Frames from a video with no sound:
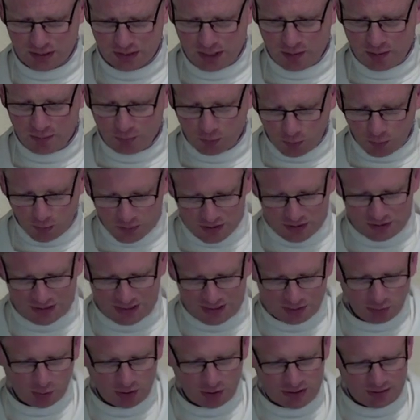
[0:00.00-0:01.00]
But what is, see,
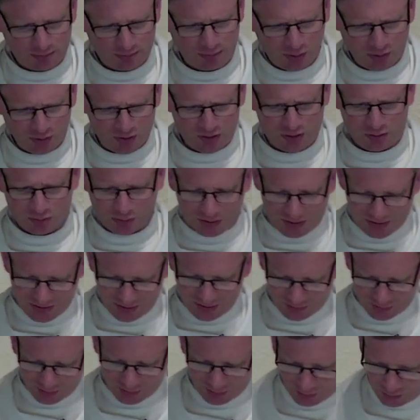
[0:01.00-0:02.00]
what's the point? What is the,
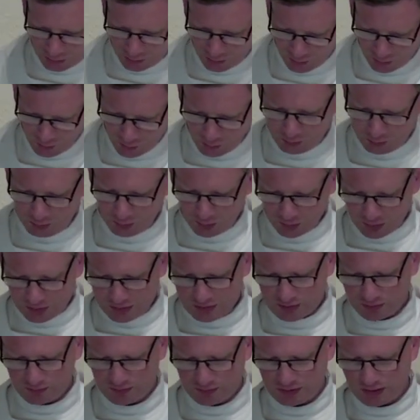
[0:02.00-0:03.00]
the, the whole point
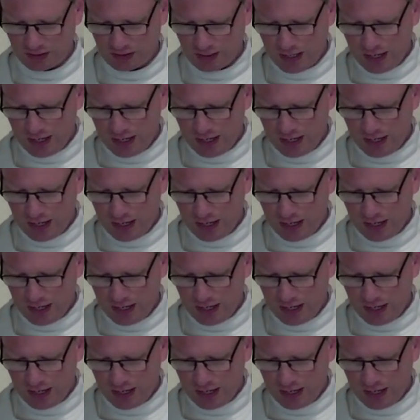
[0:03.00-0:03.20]
of it?